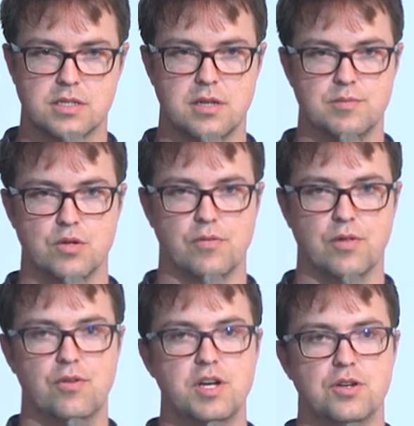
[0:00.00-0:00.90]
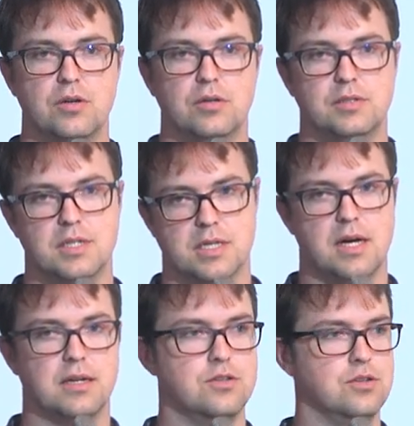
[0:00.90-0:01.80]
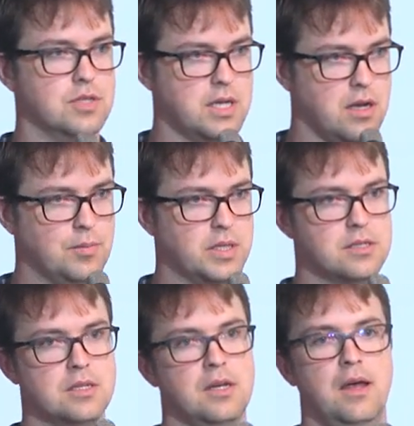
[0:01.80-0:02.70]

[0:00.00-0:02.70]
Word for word: some sort of a threshold, decide to do settlement.